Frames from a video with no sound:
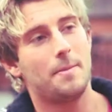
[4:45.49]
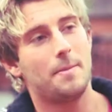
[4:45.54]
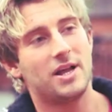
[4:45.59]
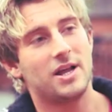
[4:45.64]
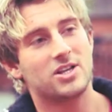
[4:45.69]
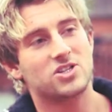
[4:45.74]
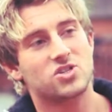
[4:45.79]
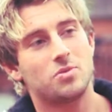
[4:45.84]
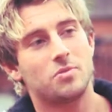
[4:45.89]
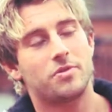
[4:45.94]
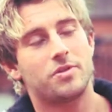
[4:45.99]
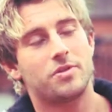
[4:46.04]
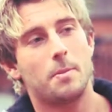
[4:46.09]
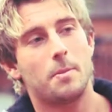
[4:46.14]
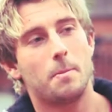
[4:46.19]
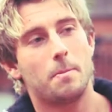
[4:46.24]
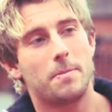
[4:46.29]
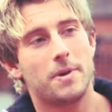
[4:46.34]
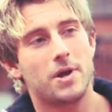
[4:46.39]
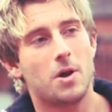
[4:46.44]

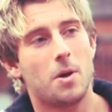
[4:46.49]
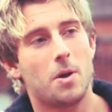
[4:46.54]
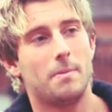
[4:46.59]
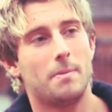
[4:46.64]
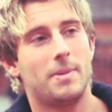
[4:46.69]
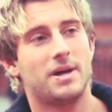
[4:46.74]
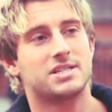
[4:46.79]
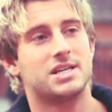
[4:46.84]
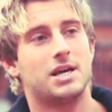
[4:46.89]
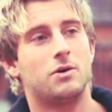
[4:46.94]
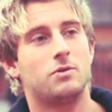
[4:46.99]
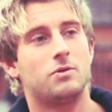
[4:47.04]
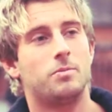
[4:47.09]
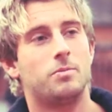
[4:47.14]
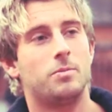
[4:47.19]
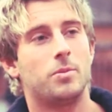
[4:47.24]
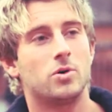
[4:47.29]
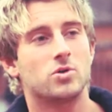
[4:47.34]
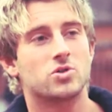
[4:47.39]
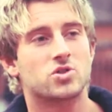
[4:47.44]
something beyond myself,
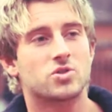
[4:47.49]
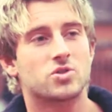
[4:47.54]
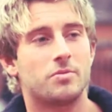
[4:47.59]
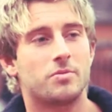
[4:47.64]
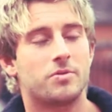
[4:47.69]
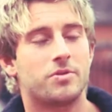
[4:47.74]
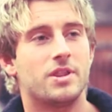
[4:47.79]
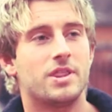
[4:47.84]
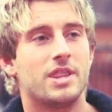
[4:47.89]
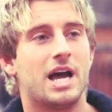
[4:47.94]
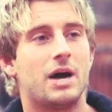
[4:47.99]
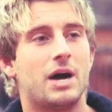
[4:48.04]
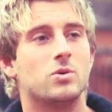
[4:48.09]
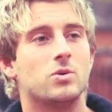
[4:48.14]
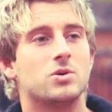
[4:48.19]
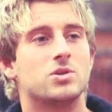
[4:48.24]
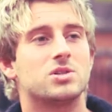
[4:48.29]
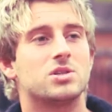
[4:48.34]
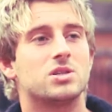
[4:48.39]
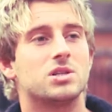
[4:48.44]
but something that
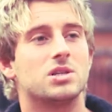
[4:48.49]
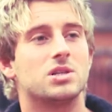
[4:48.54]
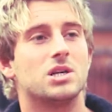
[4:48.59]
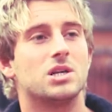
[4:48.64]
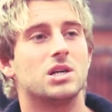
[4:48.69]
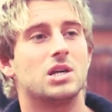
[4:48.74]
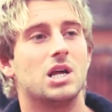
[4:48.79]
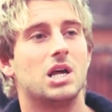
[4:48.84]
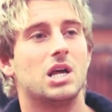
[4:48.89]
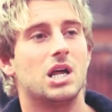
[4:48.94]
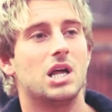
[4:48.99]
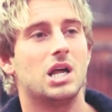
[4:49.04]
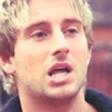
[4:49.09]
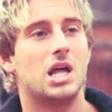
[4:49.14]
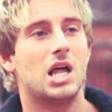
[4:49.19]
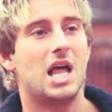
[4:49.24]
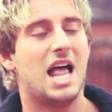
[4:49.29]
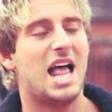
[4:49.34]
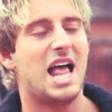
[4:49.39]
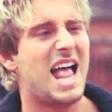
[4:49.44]
was
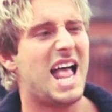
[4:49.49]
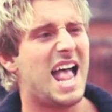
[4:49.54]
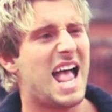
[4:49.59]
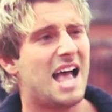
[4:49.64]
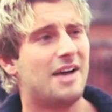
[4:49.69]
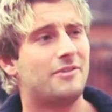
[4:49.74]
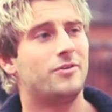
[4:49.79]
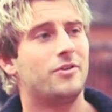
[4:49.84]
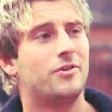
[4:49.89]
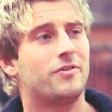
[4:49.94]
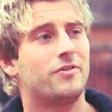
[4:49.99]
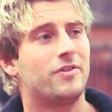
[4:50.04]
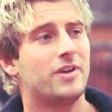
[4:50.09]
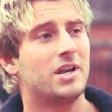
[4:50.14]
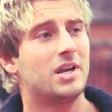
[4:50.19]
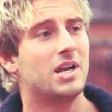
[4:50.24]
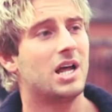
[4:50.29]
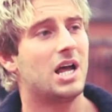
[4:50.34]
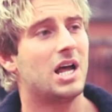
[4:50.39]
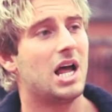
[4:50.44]

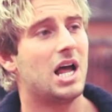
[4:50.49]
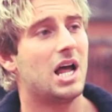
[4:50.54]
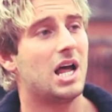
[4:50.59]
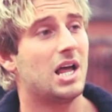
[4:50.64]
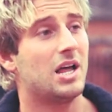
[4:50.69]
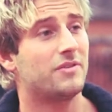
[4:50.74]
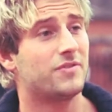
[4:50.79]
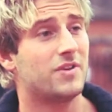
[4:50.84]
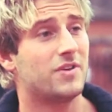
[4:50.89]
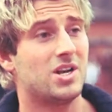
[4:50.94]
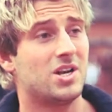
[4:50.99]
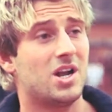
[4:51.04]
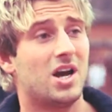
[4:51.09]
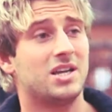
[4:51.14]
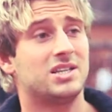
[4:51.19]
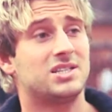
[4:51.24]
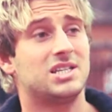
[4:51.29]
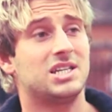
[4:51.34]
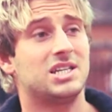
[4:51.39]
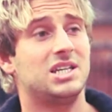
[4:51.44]
everything for
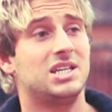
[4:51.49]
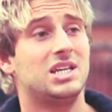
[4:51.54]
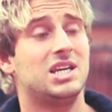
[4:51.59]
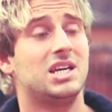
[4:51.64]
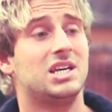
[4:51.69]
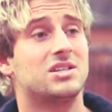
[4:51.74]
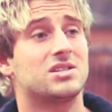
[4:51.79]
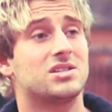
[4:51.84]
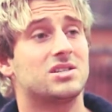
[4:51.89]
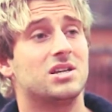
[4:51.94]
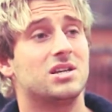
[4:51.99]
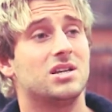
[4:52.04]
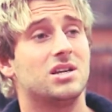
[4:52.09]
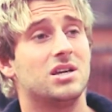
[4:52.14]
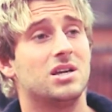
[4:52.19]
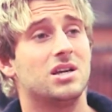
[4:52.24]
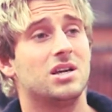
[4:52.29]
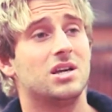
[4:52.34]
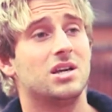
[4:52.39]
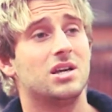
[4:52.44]
19 years
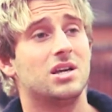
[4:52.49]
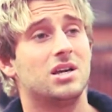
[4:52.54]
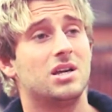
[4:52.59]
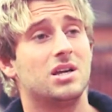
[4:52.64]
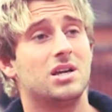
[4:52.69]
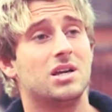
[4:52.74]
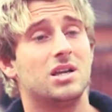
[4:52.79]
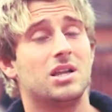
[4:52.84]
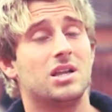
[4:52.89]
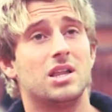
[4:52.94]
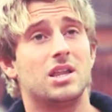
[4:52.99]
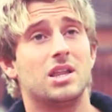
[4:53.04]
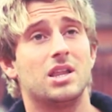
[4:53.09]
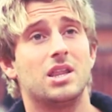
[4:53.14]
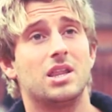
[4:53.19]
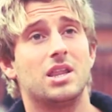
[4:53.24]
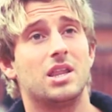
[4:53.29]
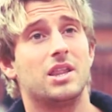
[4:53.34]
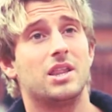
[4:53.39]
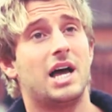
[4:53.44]

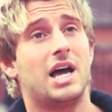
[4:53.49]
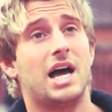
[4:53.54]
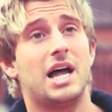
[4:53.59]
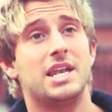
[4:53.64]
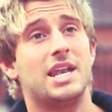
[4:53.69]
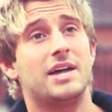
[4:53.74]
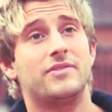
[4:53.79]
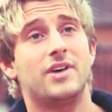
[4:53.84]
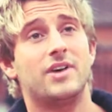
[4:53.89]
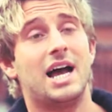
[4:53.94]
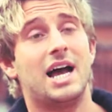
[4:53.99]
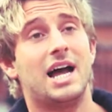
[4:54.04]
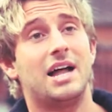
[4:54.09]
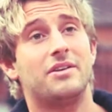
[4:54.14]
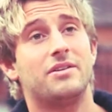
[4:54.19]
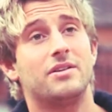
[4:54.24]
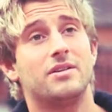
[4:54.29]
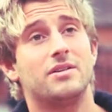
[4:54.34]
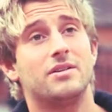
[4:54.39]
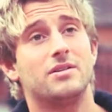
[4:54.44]
that I'd never had.
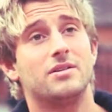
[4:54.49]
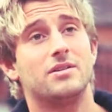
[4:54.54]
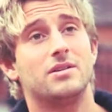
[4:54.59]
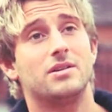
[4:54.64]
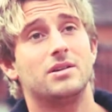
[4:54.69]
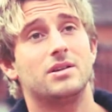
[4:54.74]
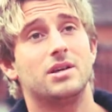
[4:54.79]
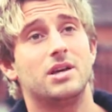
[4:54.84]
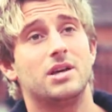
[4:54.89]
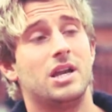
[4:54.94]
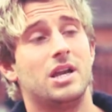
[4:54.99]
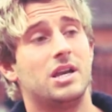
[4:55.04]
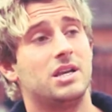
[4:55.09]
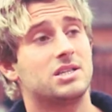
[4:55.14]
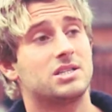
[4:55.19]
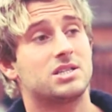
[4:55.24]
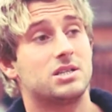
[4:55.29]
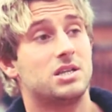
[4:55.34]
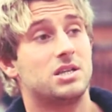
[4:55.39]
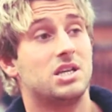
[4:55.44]
And
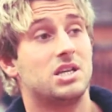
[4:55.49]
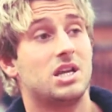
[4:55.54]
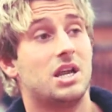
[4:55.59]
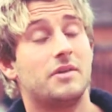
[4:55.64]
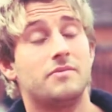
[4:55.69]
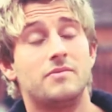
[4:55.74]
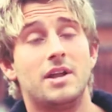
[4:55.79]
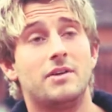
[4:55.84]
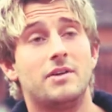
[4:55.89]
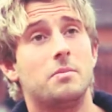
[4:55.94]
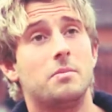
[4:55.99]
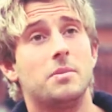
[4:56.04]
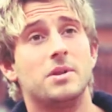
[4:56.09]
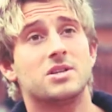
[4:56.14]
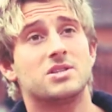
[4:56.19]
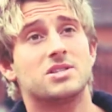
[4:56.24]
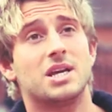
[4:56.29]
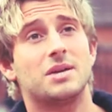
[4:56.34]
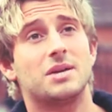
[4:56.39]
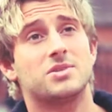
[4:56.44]
I've never been the
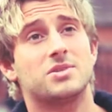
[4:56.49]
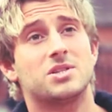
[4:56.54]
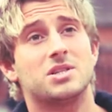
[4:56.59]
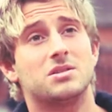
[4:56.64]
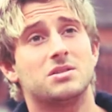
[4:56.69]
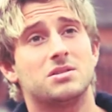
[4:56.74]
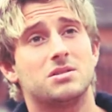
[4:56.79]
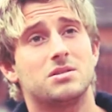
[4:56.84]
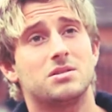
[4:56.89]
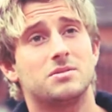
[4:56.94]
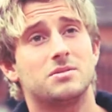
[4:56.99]
same since.